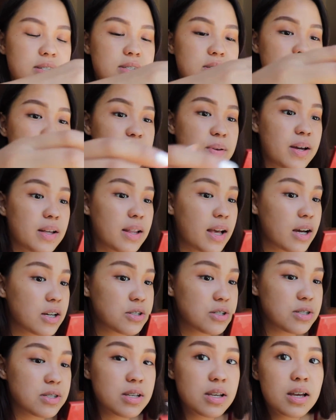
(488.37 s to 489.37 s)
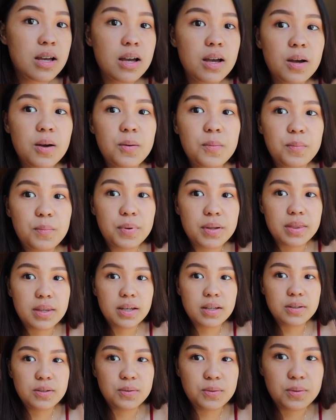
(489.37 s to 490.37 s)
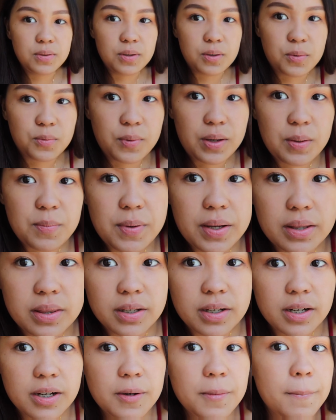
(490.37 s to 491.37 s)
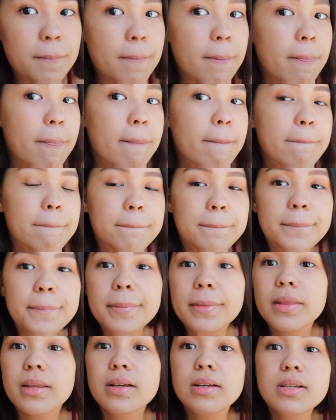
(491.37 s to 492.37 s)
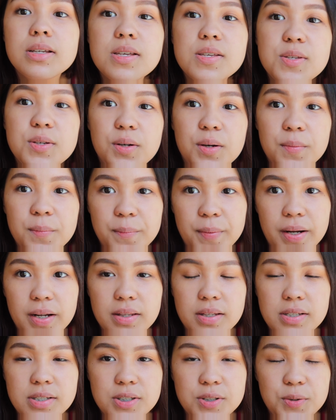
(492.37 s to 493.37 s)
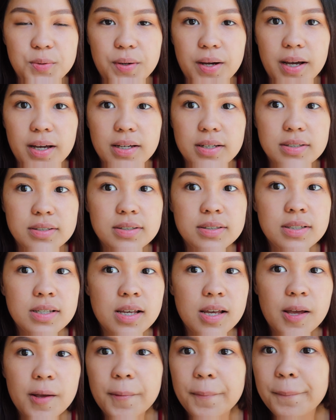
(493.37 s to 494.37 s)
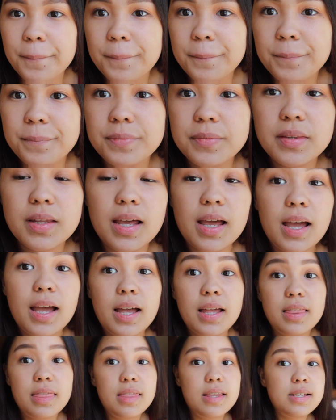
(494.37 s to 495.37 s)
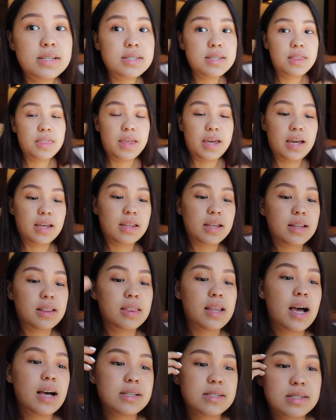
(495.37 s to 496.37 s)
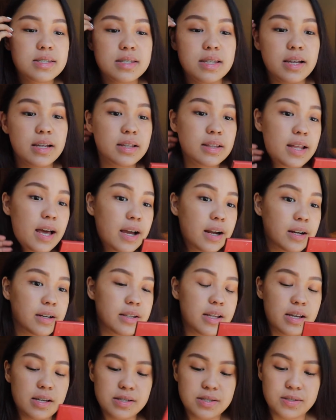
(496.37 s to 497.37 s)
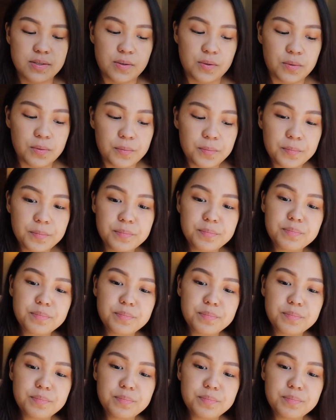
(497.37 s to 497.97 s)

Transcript: can see my lashes, but they do look way better. So compare these two eyes. And this thing, it lasts the entire day. So